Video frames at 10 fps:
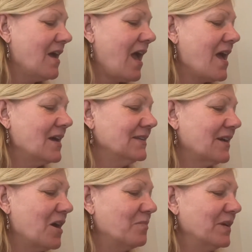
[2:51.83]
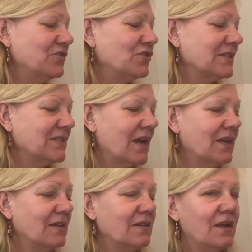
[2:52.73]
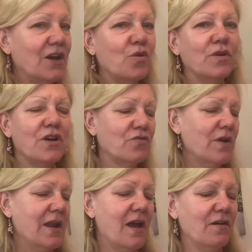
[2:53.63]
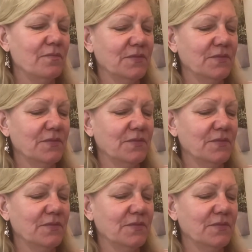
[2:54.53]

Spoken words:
and it's just a lot going on right now.